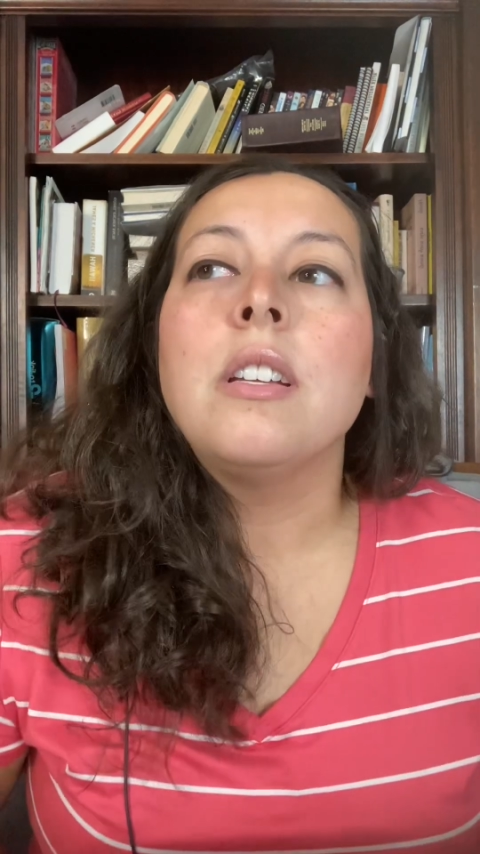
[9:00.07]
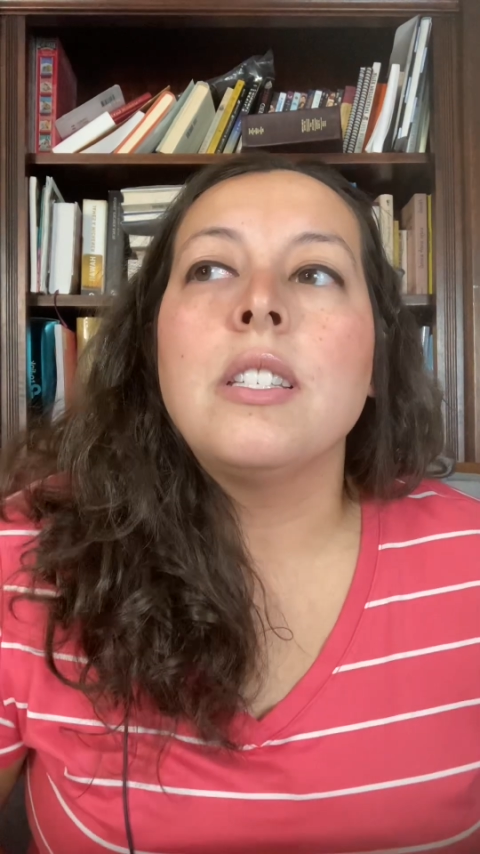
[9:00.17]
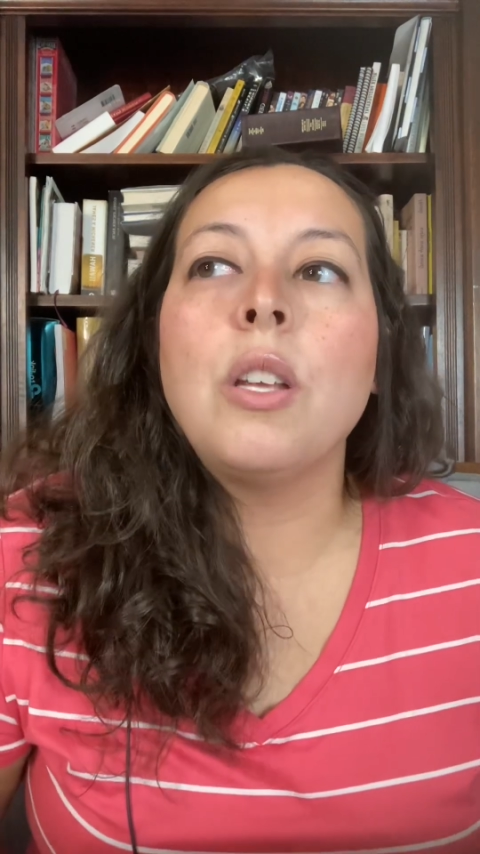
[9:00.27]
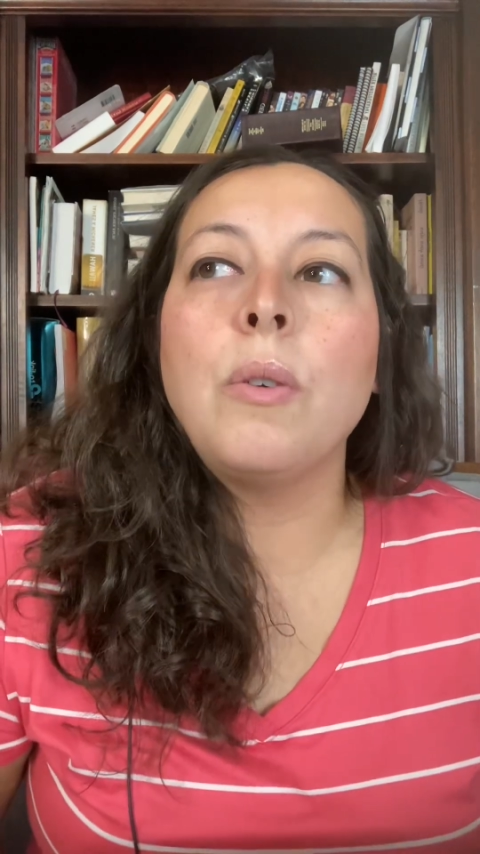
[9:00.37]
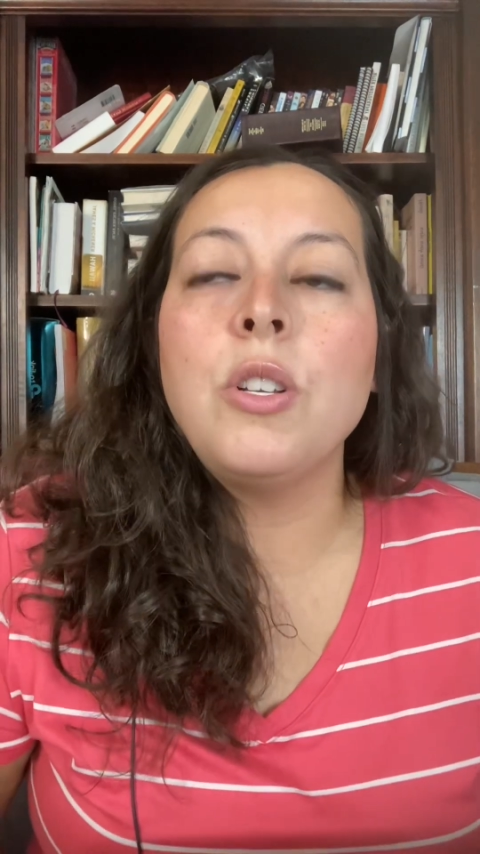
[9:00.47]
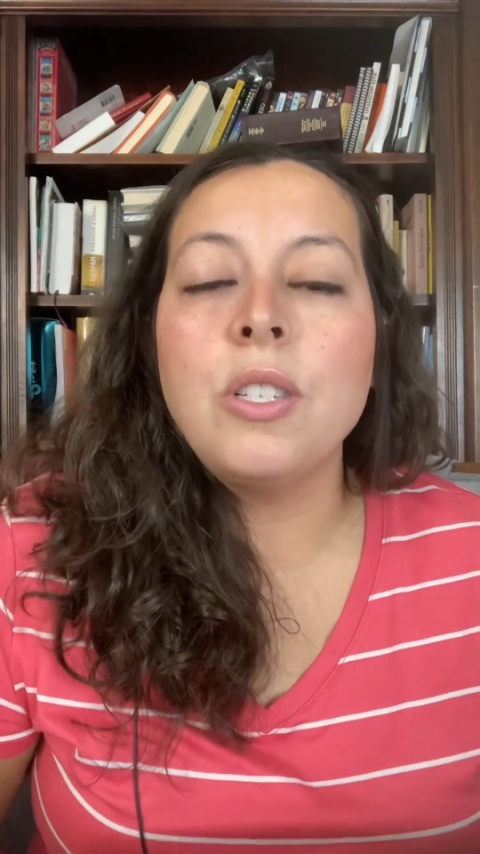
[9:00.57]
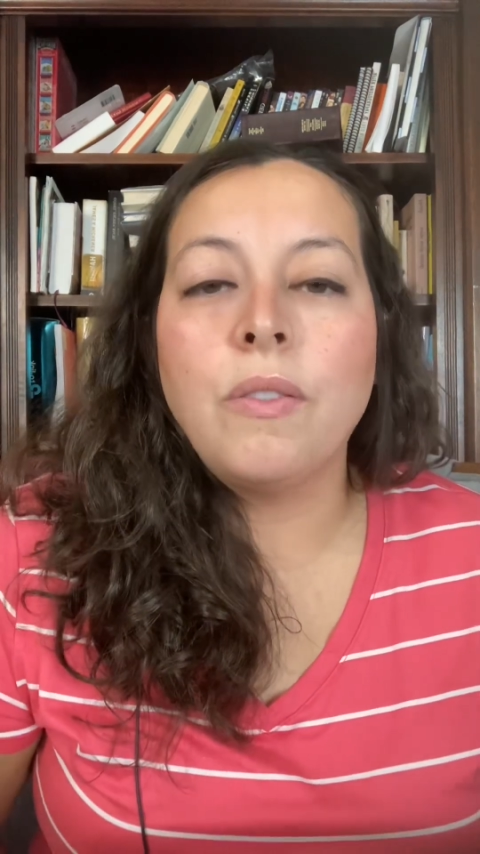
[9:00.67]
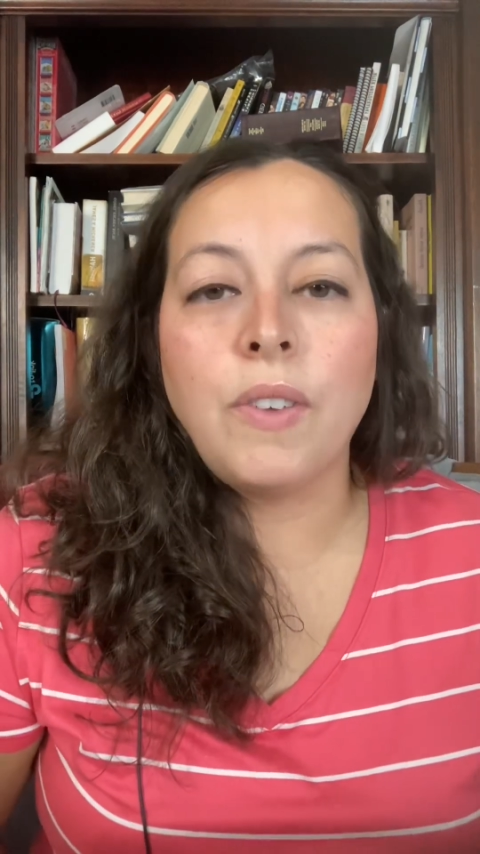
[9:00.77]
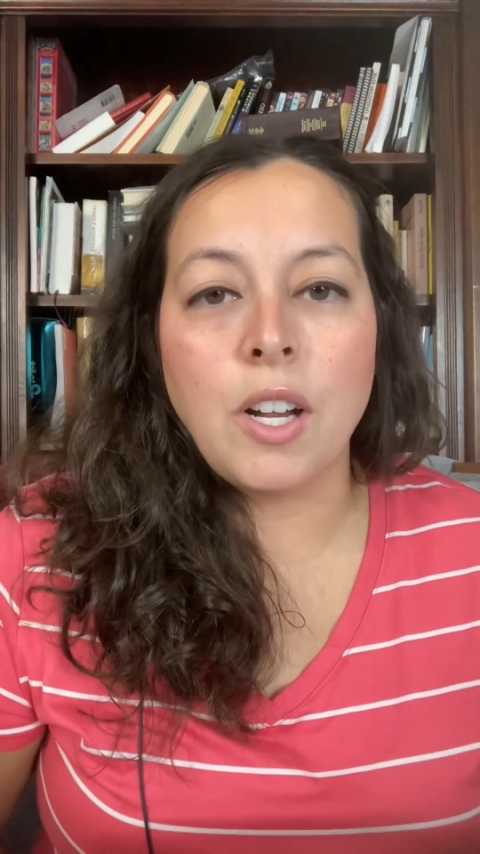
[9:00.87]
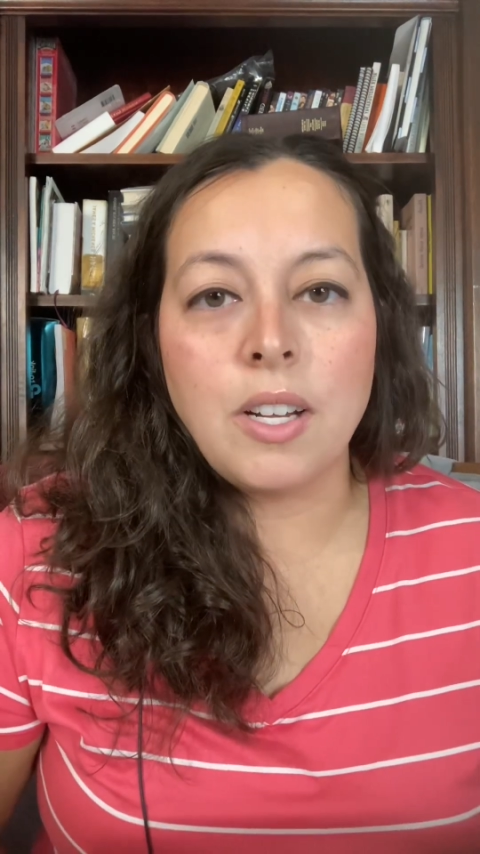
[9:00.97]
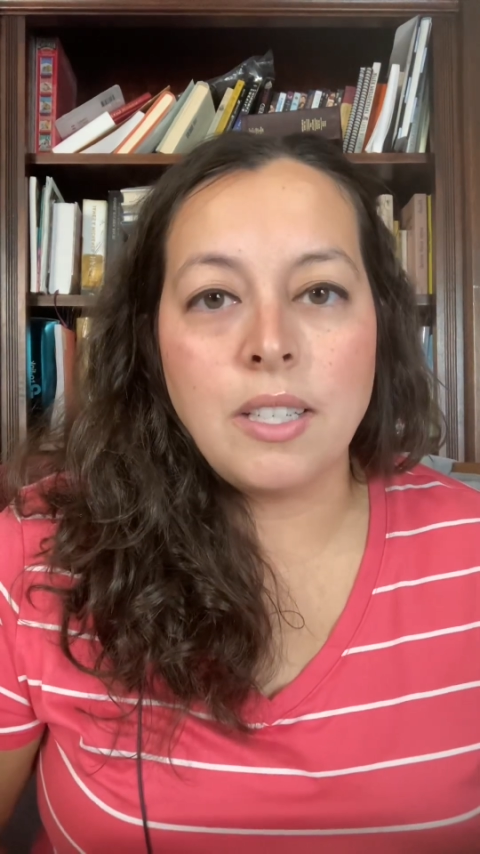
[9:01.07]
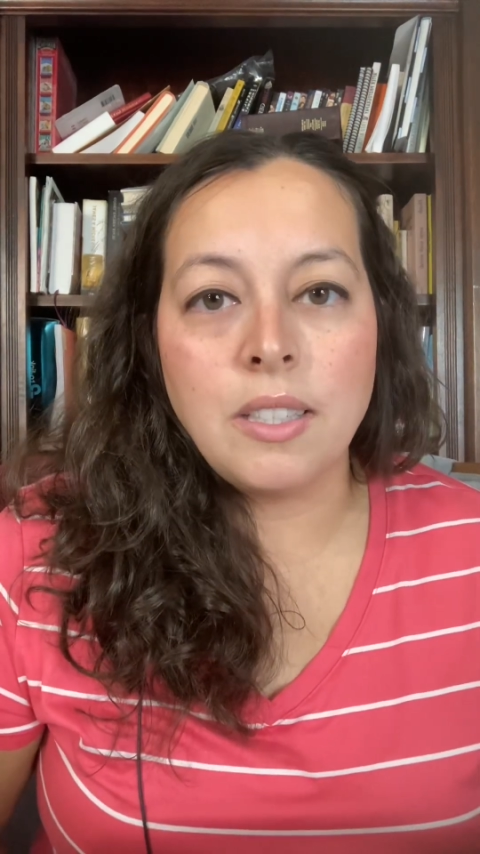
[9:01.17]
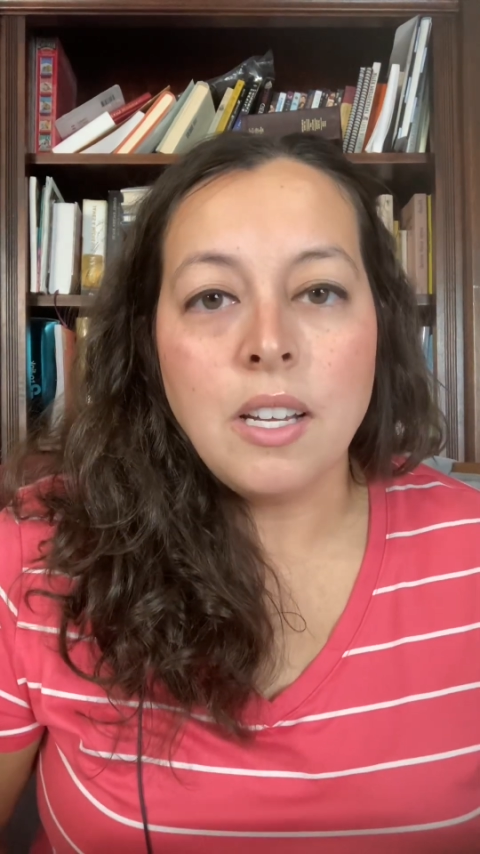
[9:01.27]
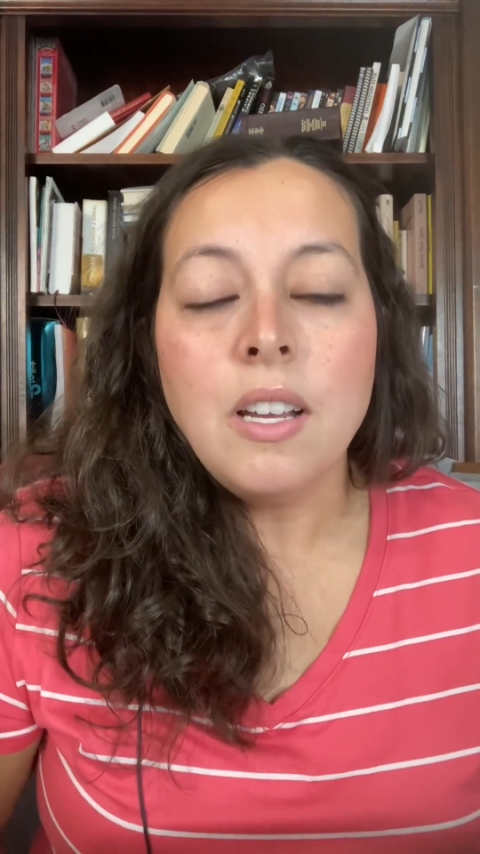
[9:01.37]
So it just varies.